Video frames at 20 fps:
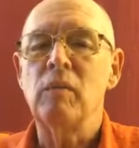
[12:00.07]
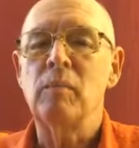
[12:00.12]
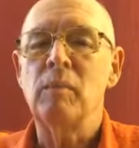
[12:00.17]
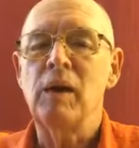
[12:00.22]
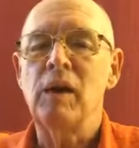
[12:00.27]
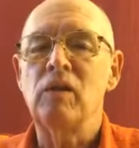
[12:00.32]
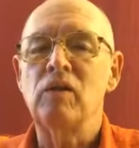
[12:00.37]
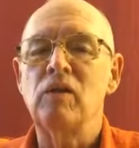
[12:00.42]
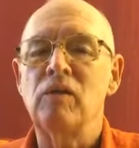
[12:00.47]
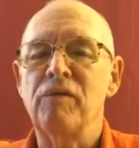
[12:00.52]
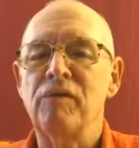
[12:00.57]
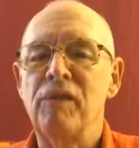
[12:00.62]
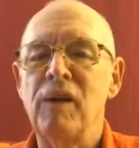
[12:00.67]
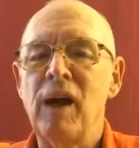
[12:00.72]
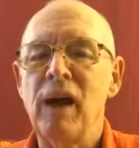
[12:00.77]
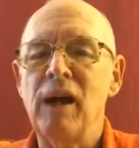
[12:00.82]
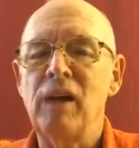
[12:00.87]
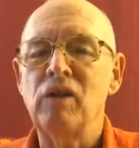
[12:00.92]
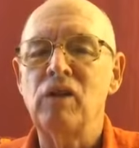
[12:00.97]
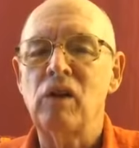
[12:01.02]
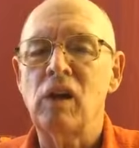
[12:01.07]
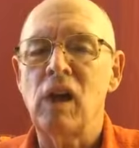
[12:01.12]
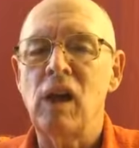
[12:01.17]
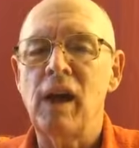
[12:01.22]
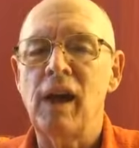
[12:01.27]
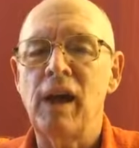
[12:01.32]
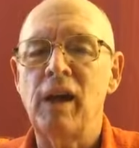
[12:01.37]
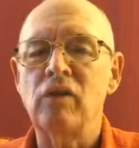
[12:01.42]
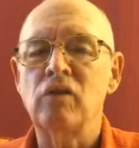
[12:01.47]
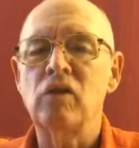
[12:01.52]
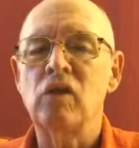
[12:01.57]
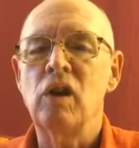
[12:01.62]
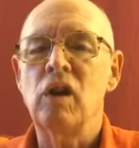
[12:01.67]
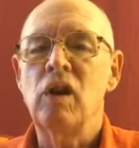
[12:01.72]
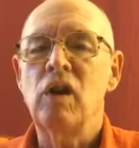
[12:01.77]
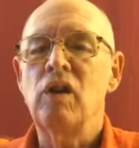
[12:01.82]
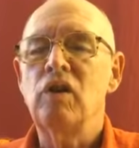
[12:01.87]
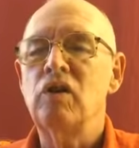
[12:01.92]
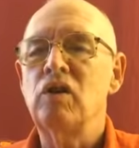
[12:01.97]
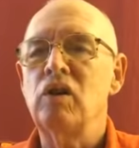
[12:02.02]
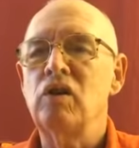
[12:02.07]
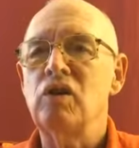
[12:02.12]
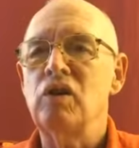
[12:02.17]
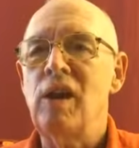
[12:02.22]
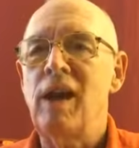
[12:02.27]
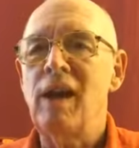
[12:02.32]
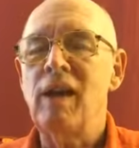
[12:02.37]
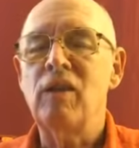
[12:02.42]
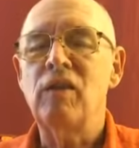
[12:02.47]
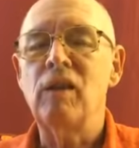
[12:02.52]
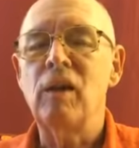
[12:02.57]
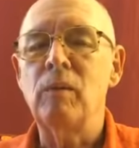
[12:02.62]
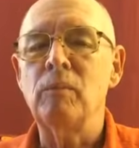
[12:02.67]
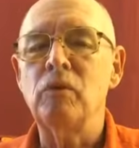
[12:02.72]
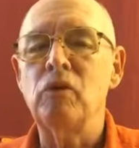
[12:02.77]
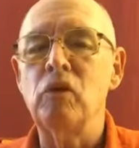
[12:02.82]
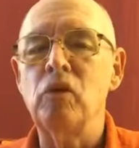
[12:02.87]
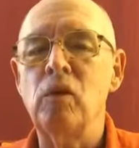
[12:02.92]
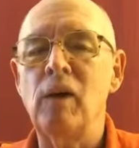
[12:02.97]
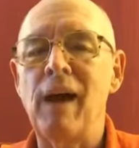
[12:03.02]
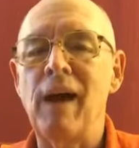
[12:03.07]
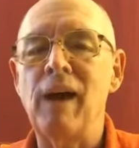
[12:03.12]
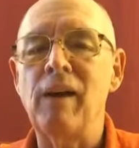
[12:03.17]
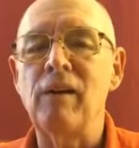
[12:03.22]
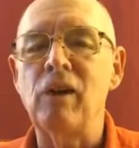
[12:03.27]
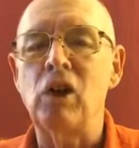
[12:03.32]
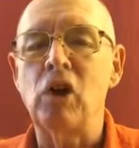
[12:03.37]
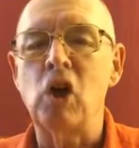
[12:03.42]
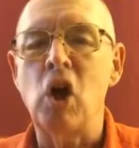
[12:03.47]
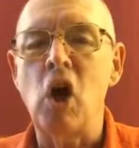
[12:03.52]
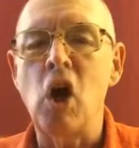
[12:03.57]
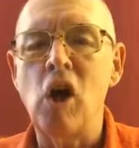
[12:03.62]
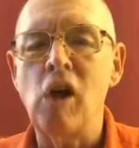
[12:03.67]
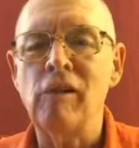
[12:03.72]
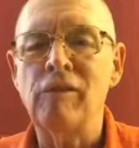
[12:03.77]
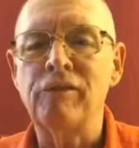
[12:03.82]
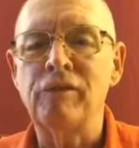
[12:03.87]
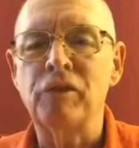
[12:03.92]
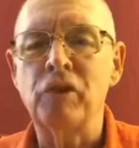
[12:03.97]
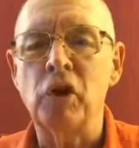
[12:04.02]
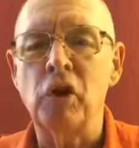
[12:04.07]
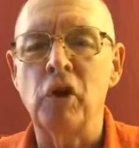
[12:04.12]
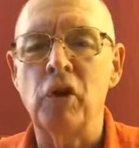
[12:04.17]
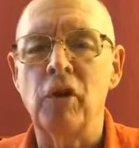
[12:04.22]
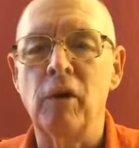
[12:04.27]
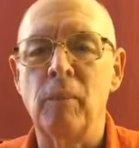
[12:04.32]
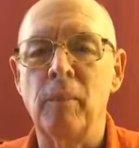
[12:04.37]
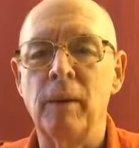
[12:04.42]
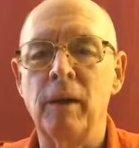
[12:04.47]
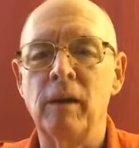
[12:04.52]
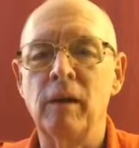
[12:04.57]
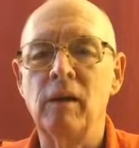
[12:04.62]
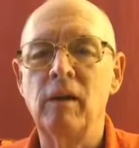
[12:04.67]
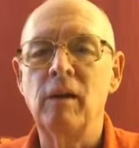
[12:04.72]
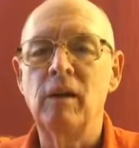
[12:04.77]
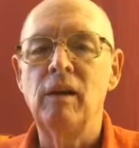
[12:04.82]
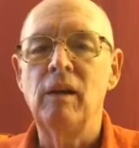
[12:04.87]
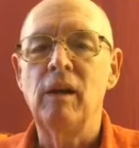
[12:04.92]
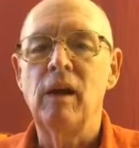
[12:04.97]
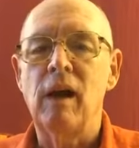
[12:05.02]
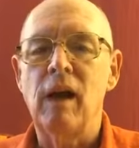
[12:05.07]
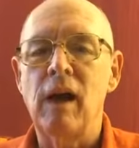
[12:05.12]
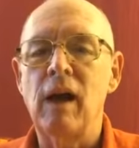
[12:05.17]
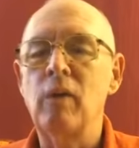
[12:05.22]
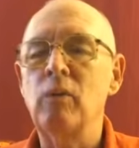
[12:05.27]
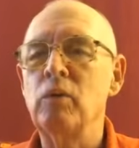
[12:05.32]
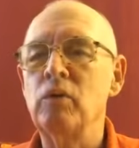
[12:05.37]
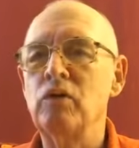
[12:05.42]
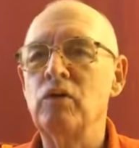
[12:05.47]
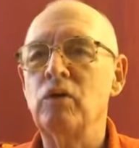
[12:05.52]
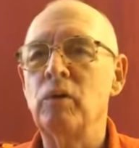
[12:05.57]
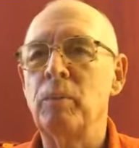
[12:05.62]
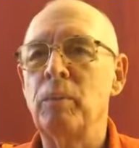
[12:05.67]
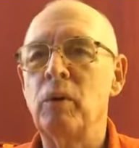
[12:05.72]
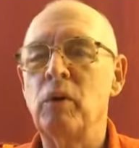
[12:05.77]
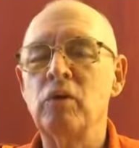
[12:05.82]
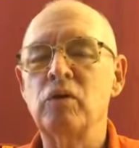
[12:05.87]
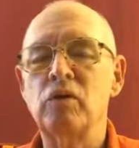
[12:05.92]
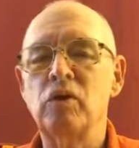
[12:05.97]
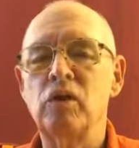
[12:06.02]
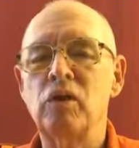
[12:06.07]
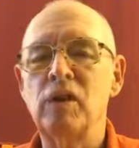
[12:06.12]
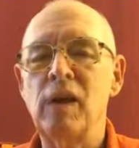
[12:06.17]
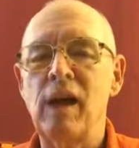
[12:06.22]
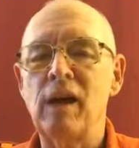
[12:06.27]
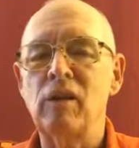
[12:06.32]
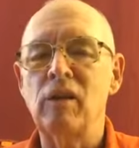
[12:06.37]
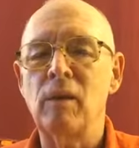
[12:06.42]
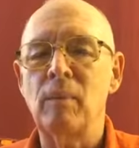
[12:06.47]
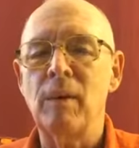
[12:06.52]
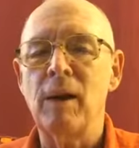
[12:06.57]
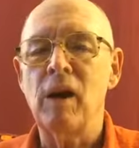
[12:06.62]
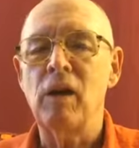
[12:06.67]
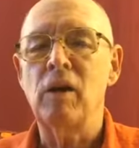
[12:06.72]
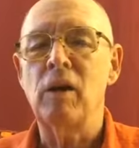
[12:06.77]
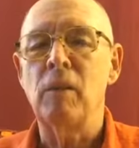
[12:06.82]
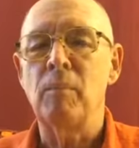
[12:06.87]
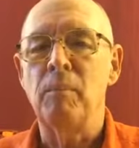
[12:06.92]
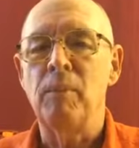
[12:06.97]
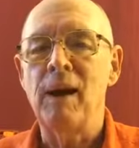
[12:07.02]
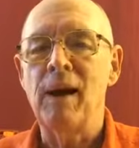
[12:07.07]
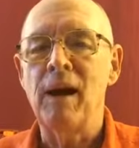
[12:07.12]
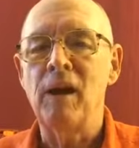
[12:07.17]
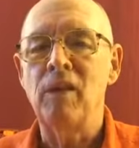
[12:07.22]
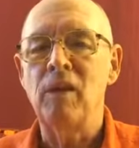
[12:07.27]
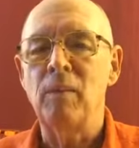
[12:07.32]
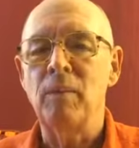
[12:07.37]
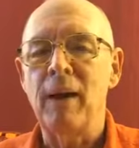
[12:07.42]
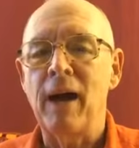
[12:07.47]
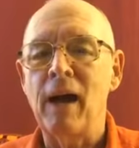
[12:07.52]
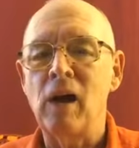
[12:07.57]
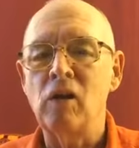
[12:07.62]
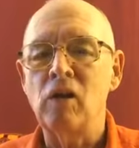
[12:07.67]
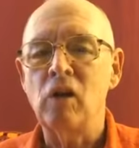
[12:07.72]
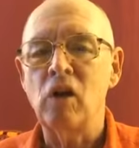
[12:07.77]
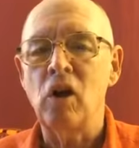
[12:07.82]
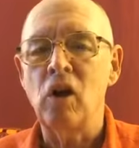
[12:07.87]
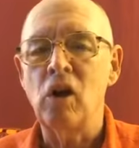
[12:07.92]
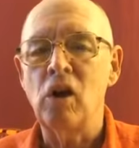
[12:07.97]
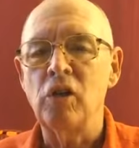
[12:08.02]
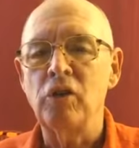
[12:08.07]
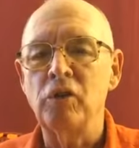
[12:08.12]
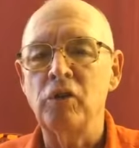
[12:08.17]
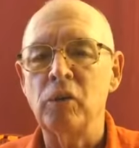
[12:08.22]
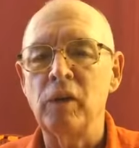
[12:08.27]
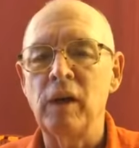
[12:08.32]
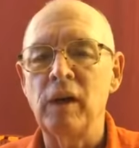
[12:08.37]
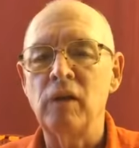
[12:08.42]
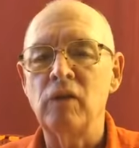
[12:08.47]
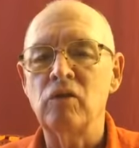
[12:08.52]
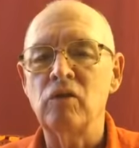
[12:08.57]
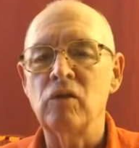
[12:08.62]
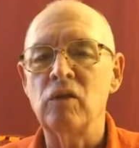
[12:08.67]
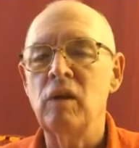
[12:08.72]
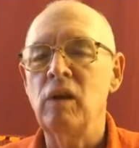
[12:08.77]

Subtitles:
me to find clients to take them to a golf tournament. I was supposed to take them out and buy them alcohol drinks